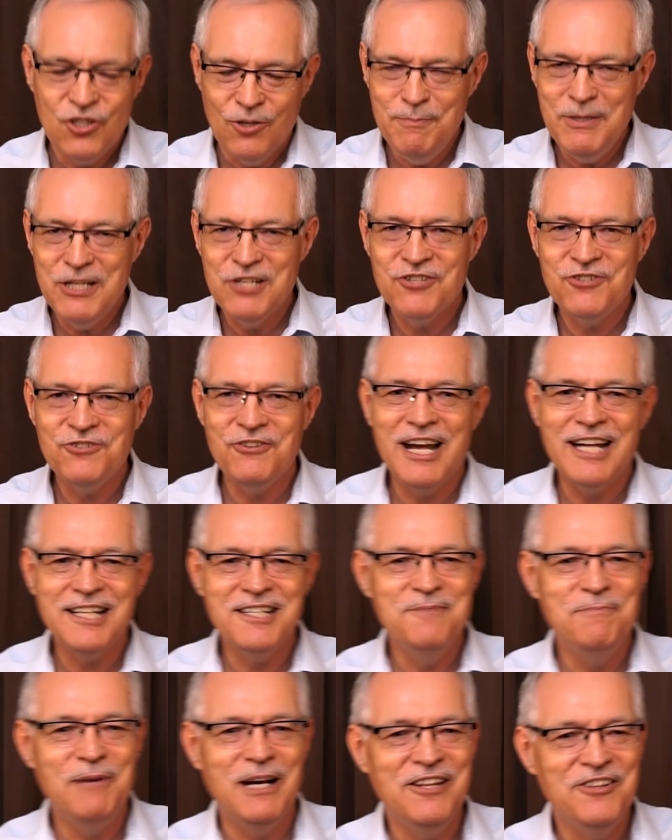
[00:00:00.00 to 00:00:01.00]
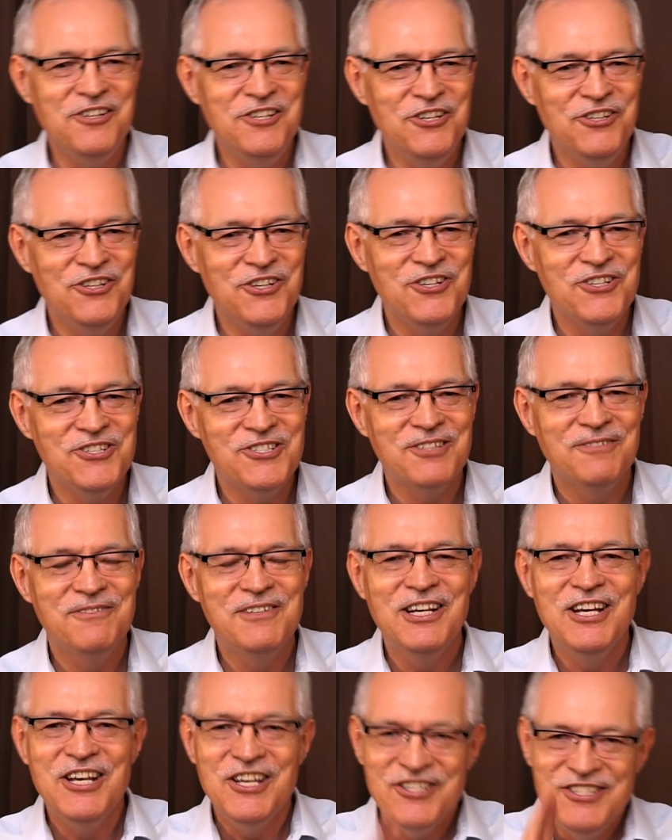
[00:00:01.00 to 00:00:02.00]
Don't be distracted by the news.
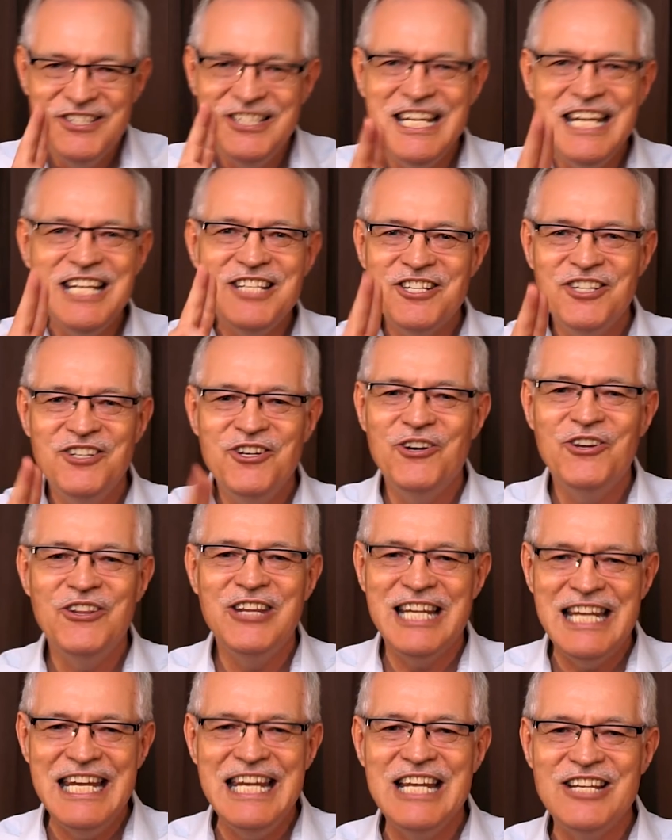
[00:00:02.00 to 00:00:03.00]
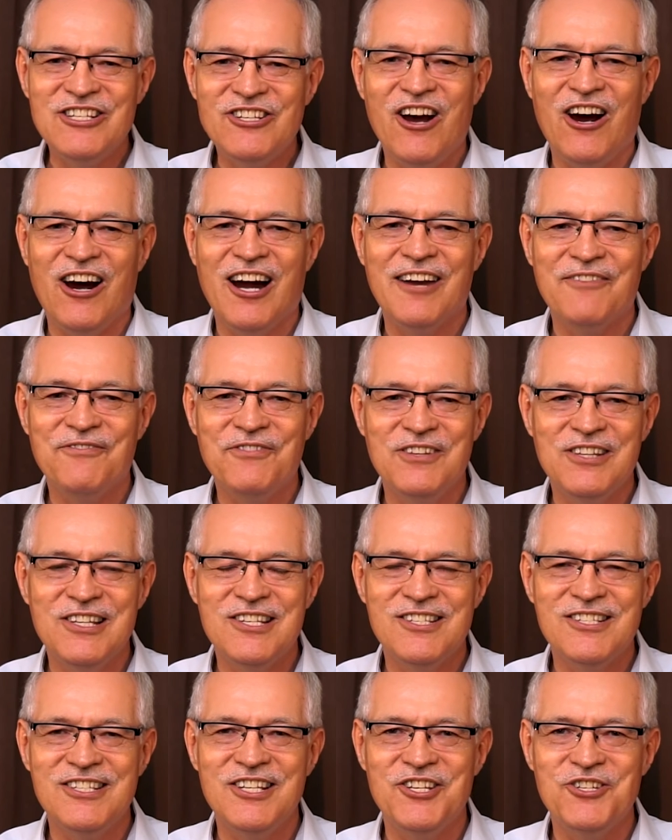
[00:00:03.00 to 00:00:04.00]
Seek to know the king's heart for
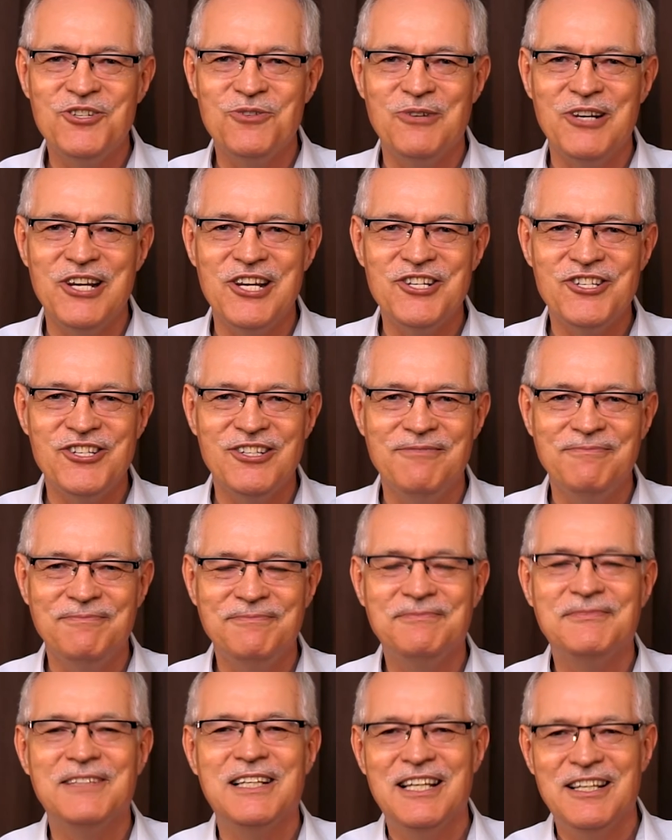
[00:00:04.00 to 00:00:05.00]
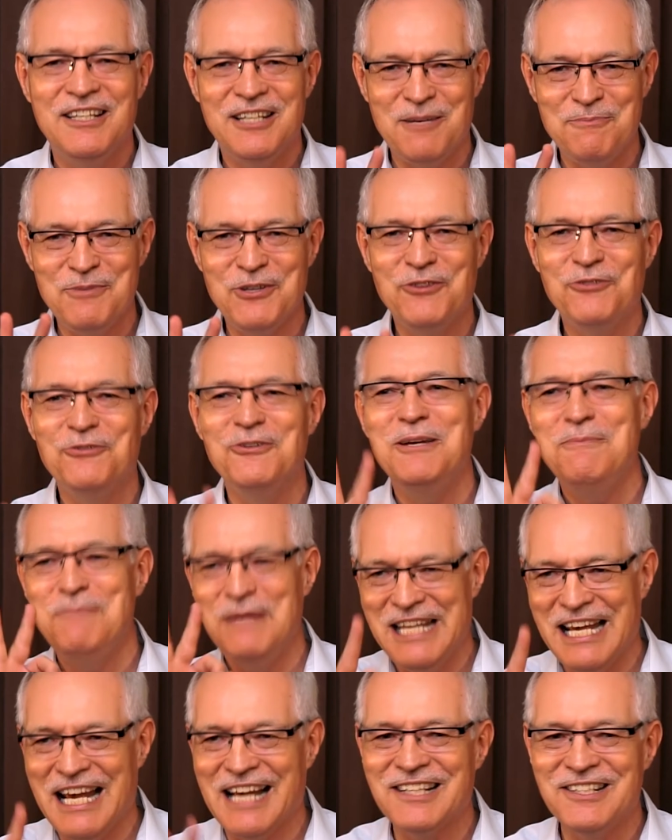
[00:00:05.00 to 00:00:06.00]
this situation. Number three,
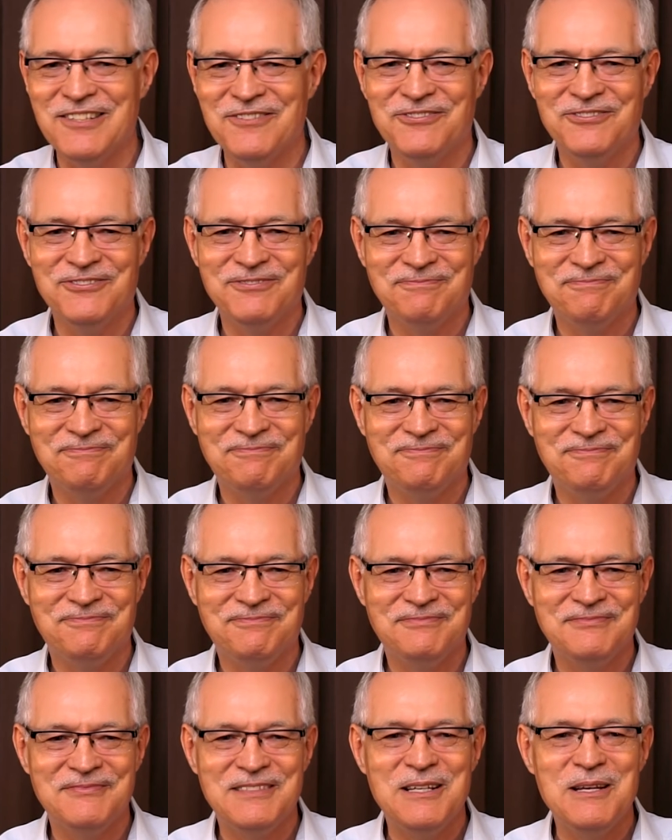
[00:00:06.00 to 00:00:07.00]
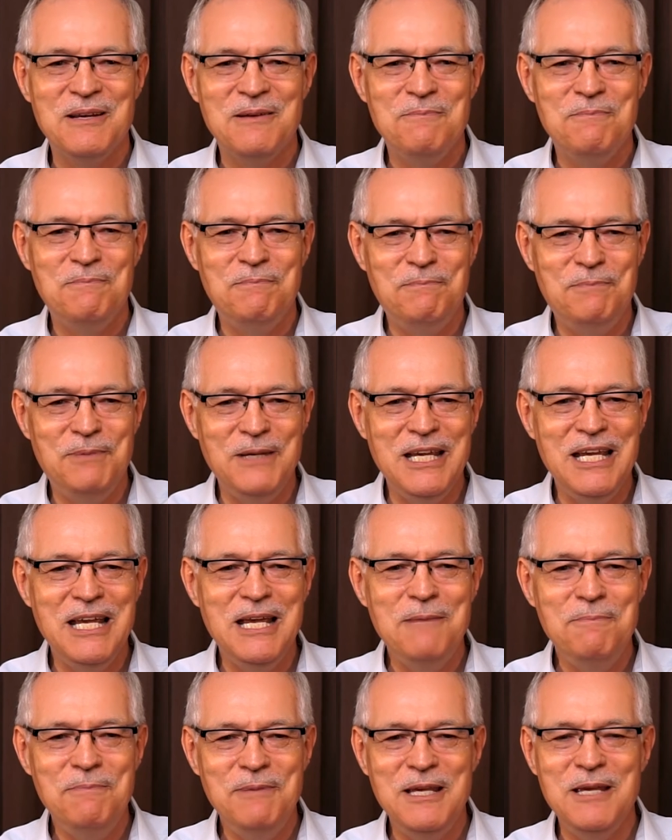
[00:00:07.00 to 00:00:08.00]
be active.
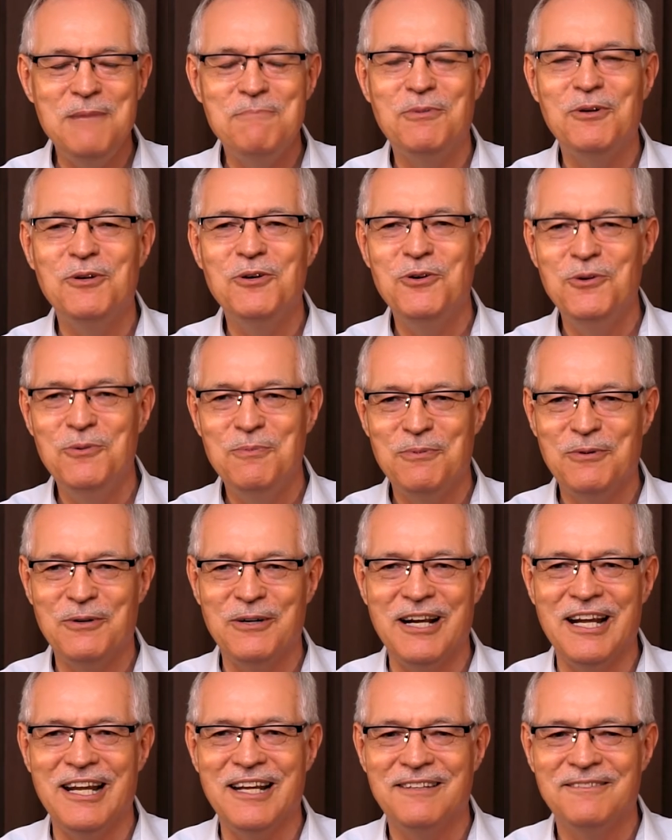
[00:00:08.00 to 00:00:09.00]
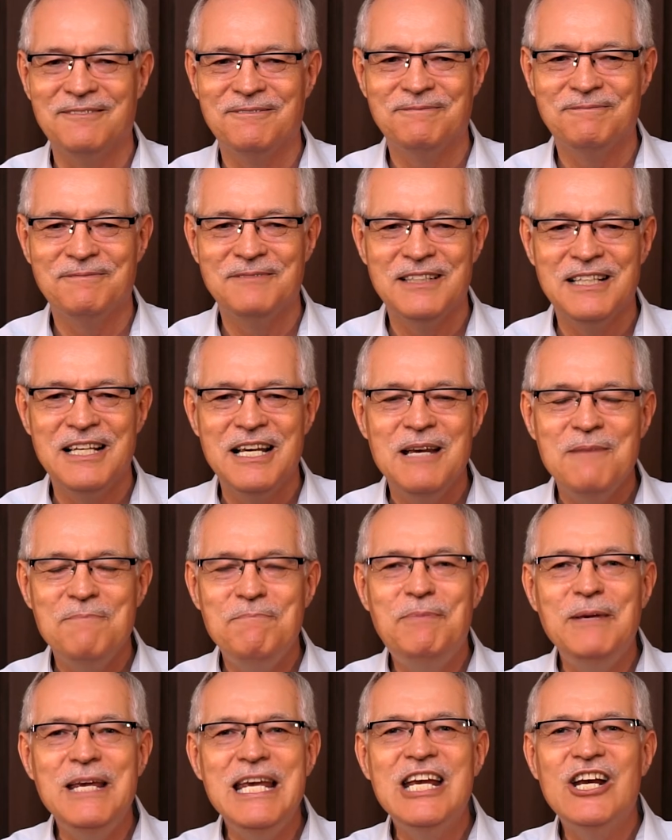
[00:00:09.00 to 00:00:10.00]
Be people who pray.
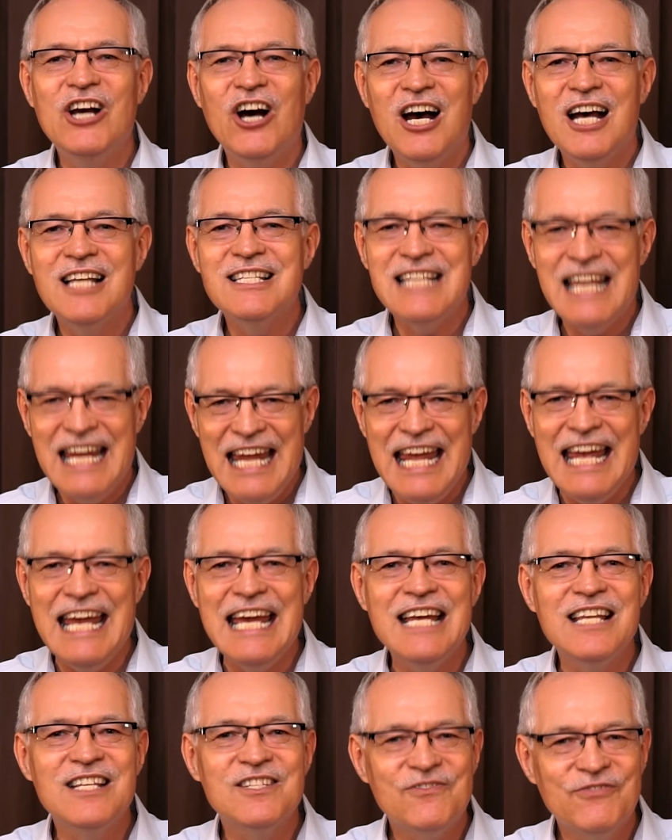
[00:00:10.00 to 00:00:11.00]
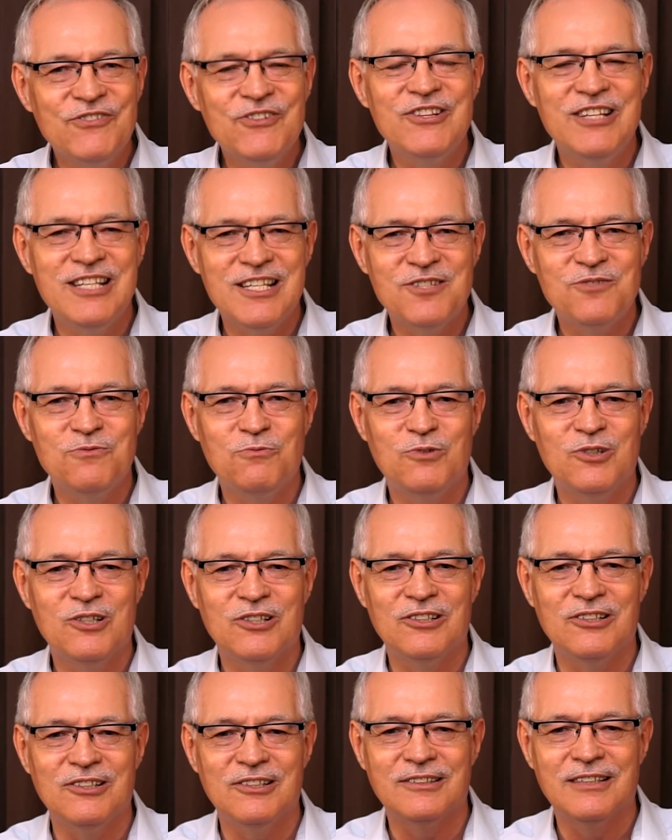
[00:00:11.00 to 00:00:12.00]
Be God's hands for this
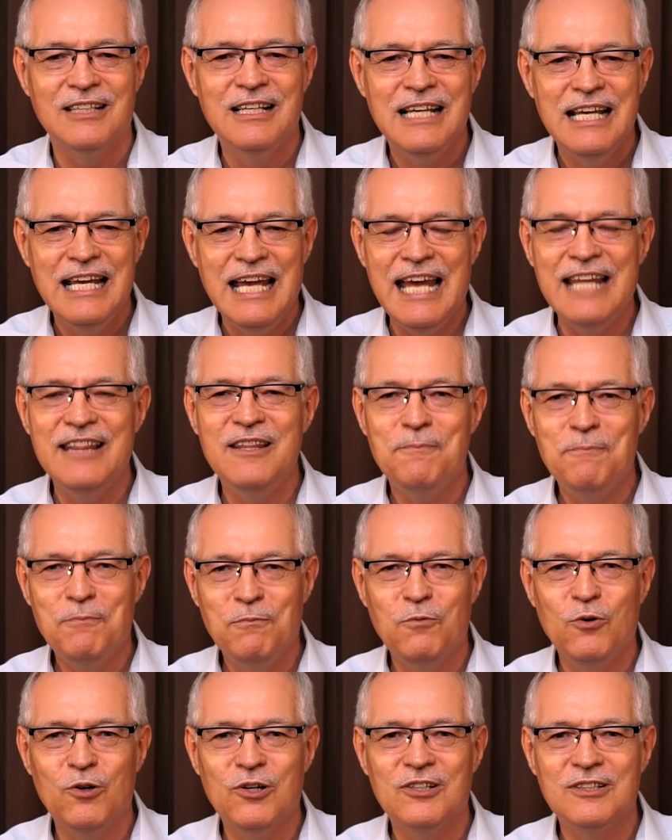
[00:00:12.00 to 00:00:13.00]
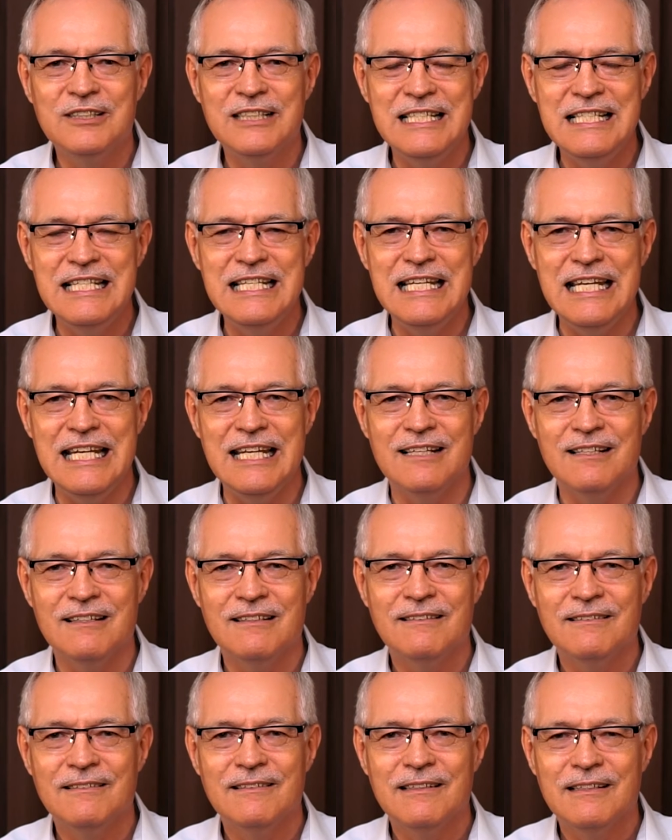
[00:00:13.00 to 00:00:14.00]
world and the world in
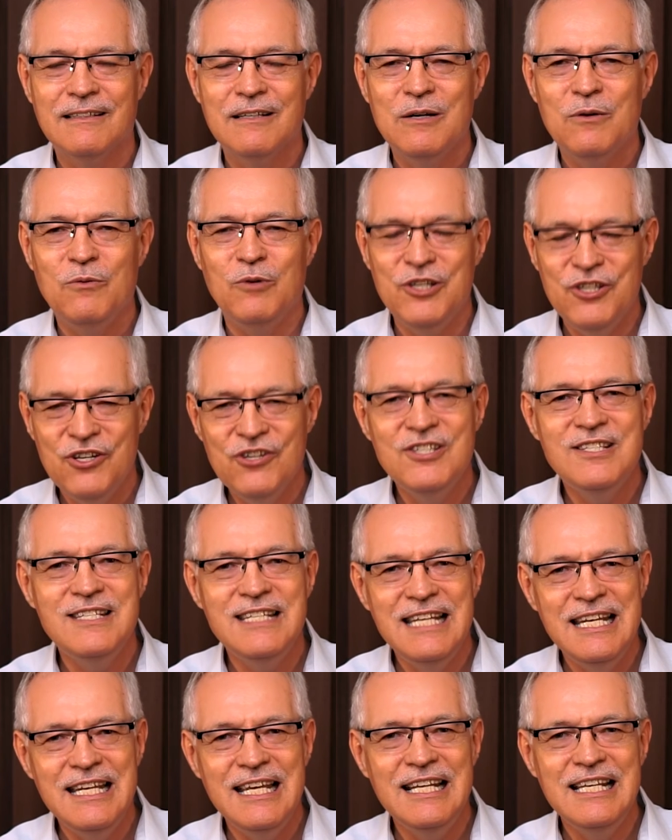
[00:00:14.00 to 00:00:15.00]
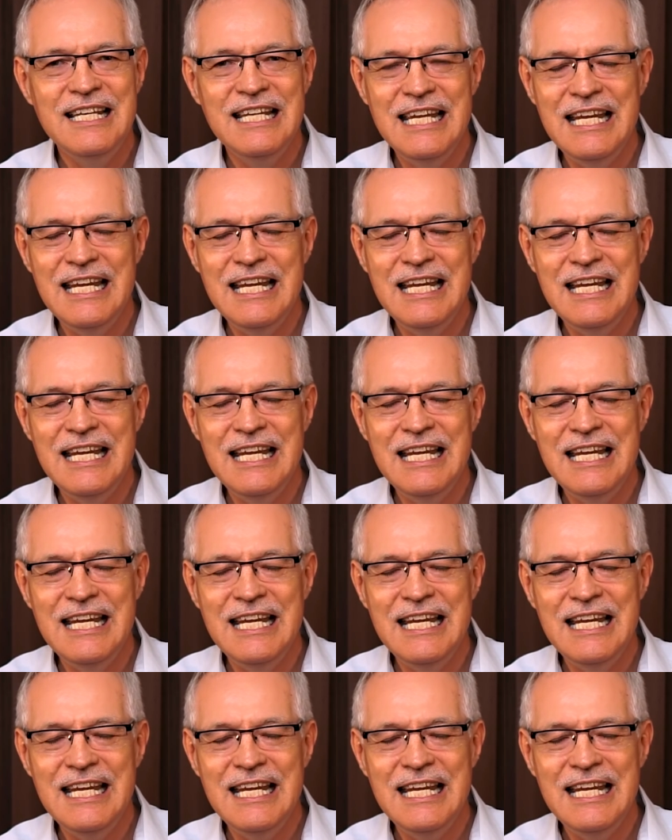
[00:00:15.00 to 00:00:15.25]
need. When you see a